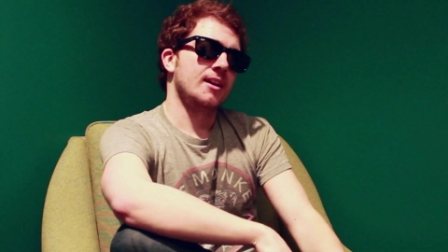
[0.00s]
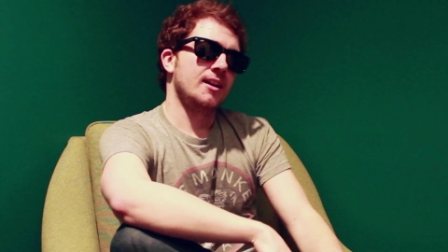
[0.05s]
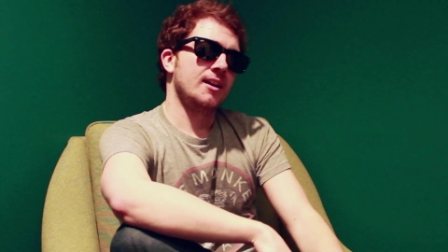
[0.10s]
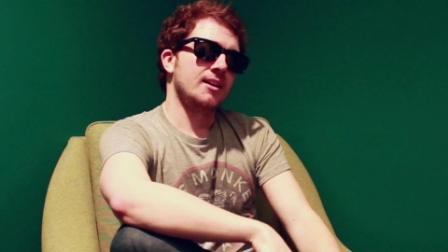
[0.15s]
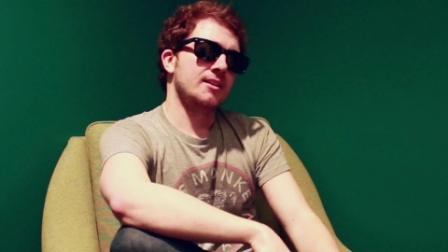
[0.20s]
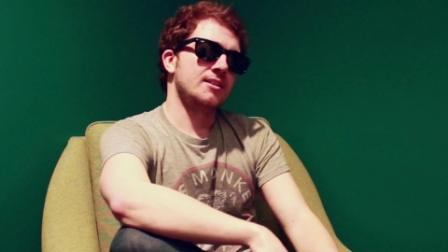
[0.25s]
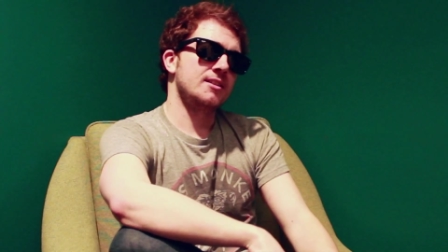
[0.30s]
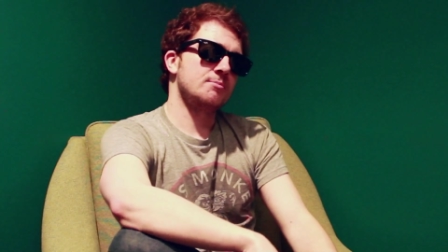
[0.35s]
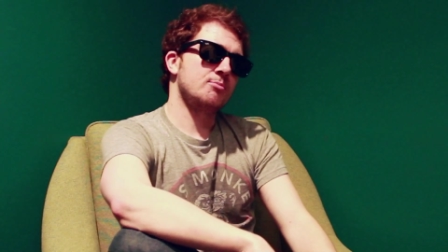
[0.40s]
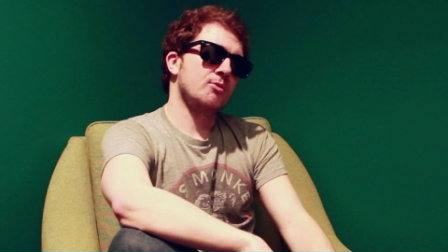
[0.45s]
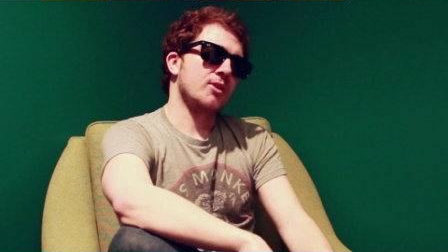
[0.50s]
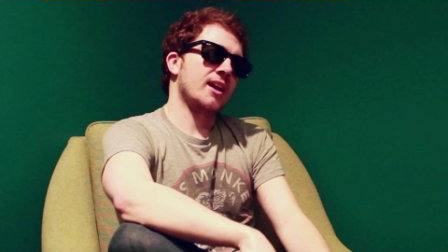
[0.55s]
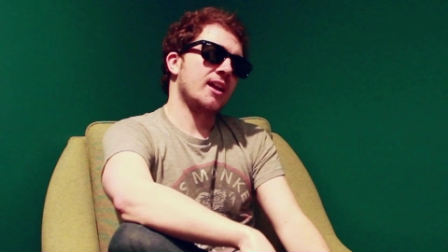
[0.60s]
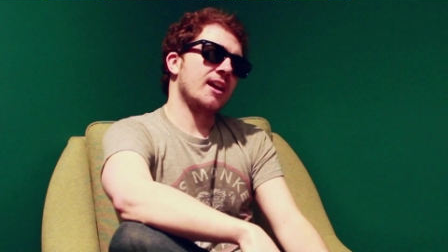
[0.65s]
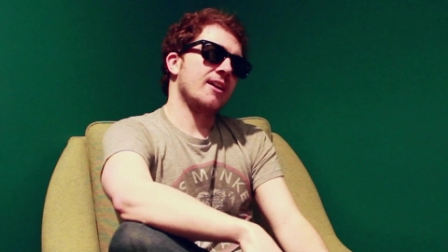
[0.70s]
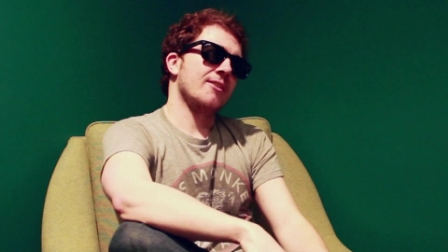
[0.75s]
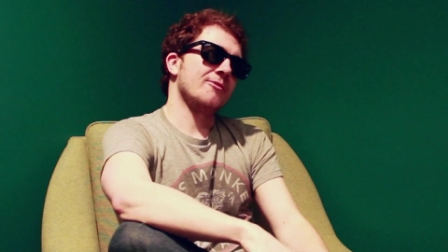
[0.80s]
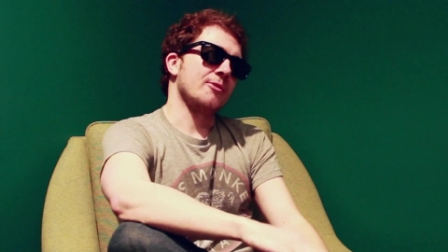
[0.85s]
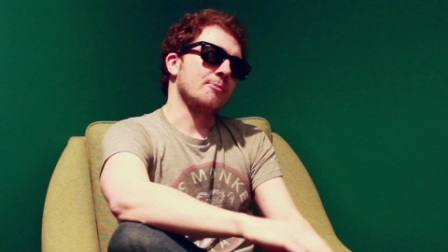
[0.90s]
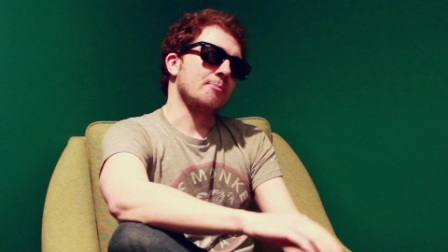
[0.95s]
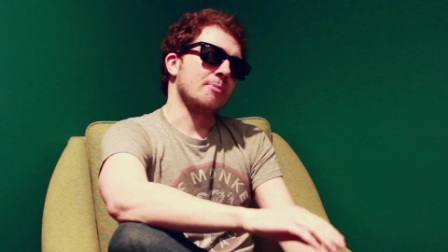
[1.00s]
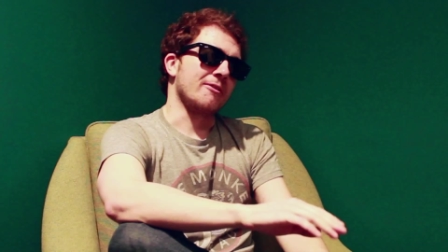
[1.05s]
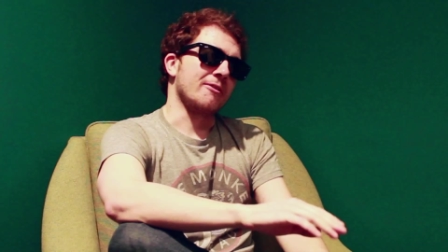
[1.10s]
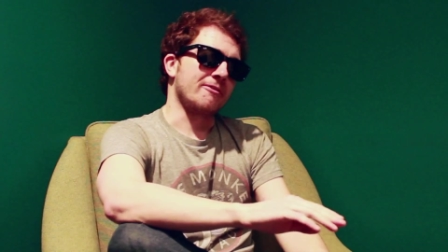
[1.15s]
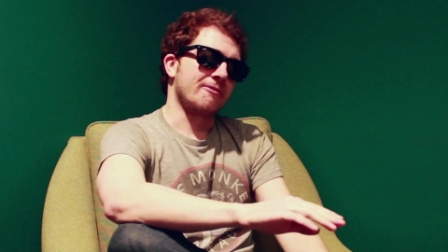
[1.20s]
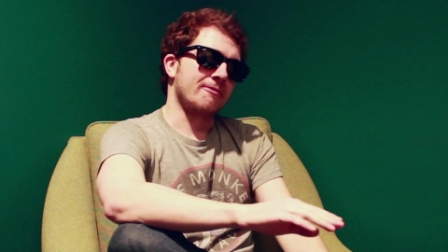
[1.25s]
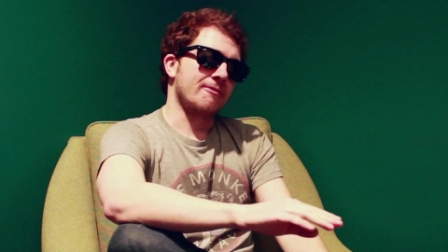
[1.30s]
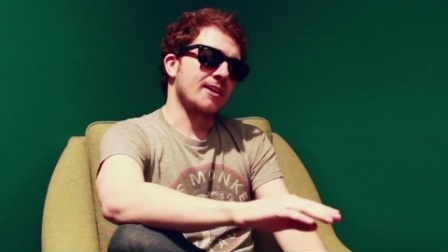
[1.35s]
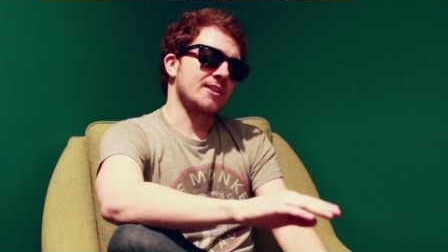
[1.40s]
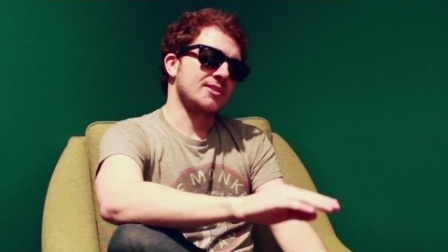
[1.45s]
And at this point, I have a
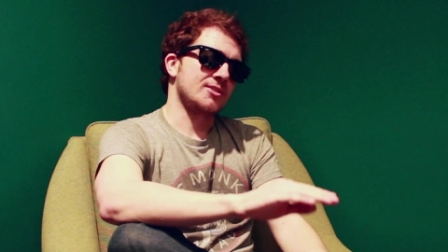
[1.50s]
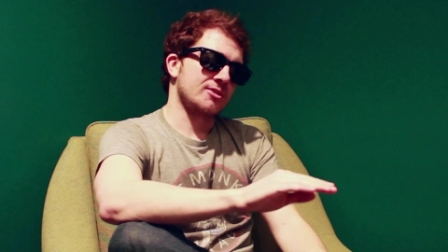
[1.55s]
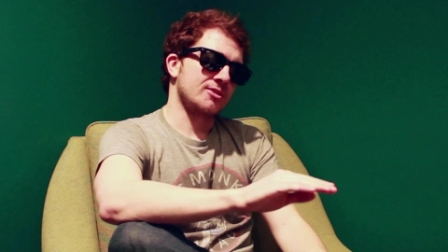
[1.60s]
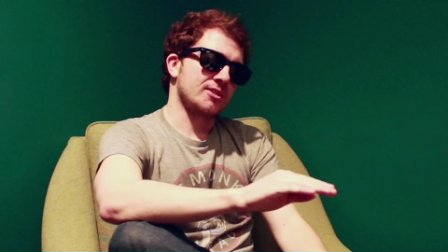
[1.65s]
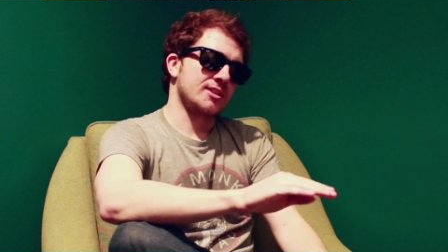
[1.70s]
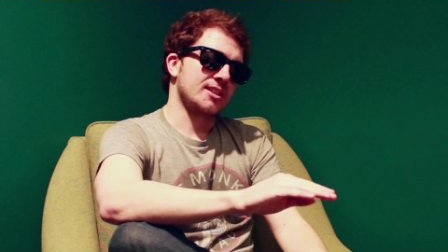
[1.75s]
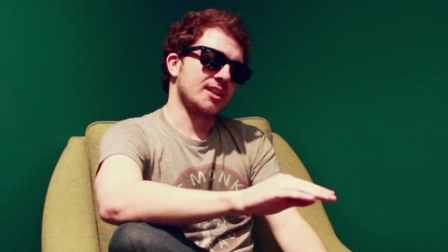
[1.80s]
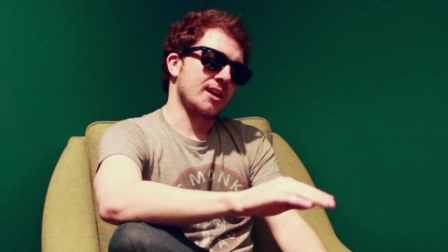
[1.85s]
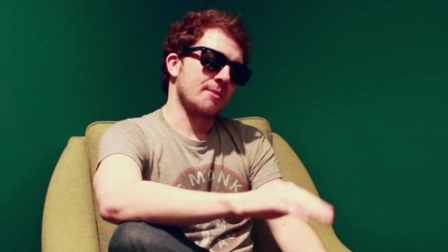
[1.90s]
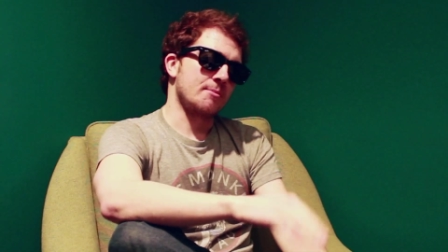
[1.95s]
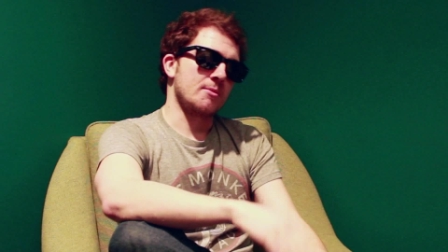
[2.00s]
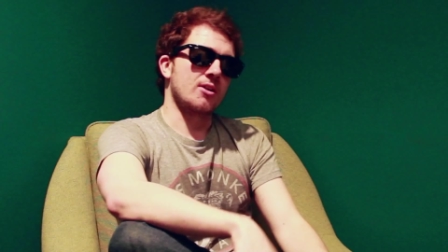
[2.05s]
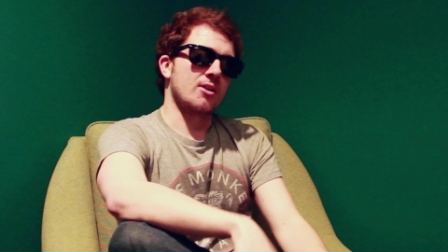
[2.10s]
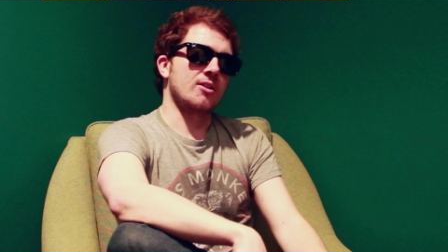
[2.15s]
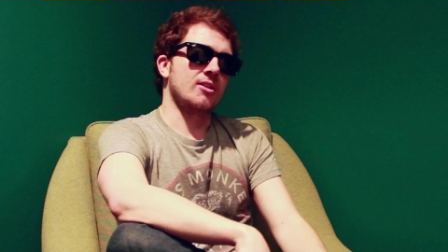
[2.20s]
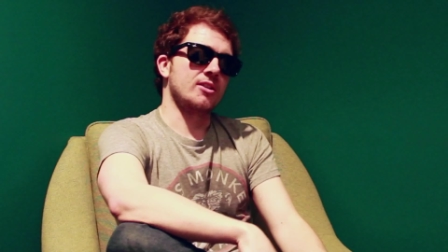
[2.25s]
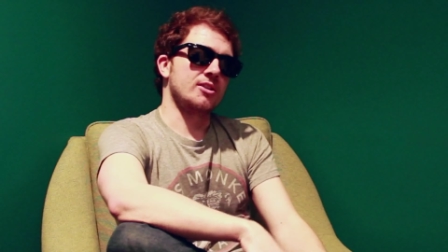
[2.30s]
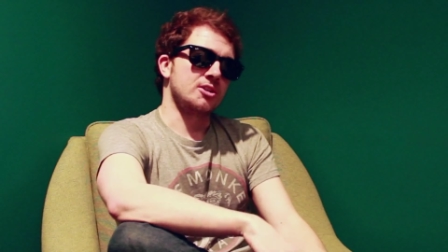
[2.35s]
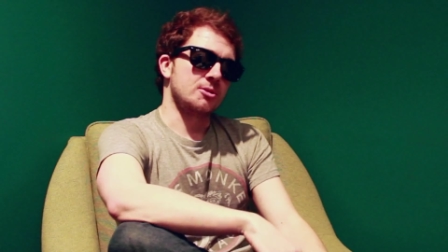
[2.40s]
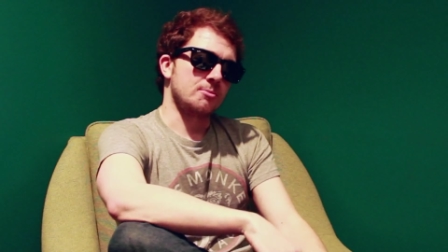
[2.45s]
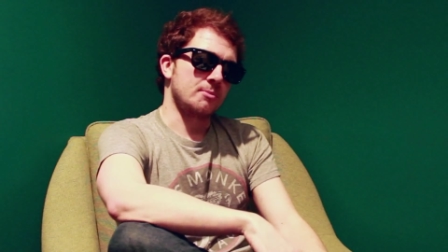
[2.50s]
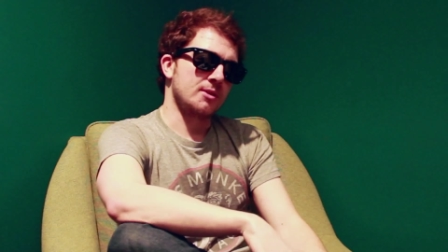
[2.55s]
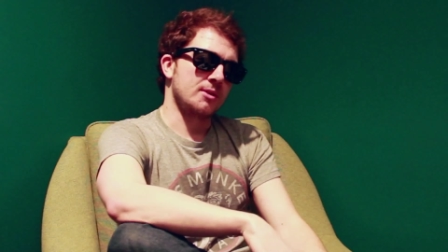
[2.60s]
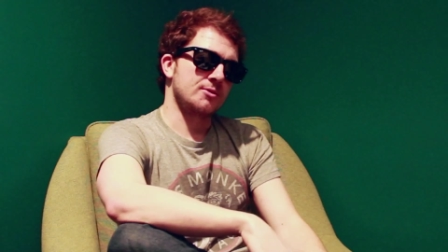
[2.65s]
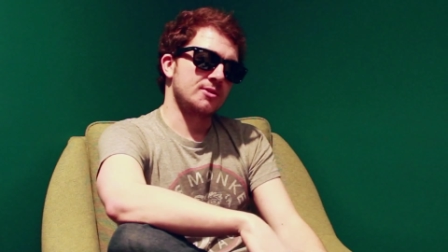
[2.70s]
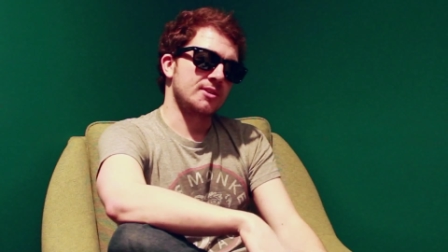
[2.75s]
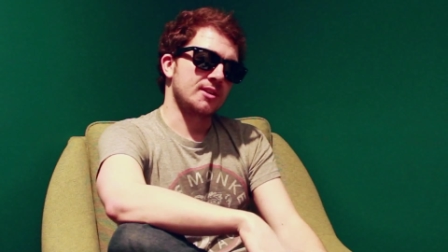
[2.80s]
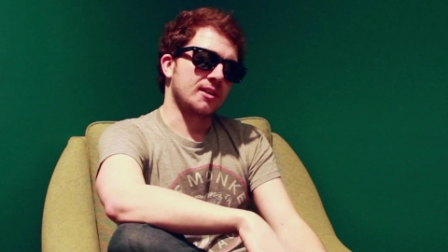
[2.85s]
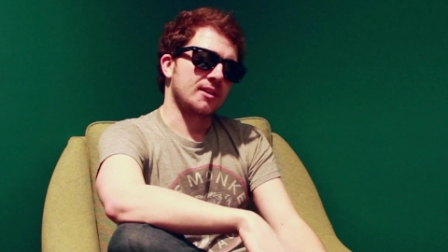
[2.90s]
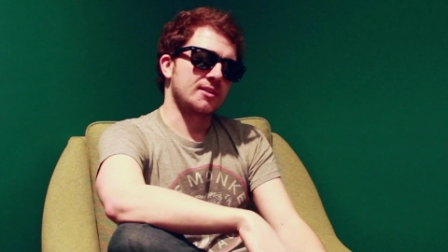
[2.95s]
professor type knowledge of
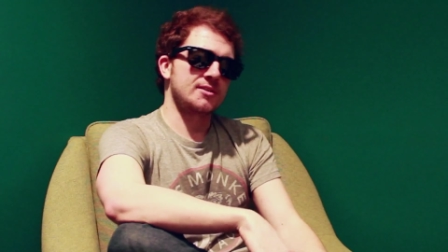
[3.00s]
music,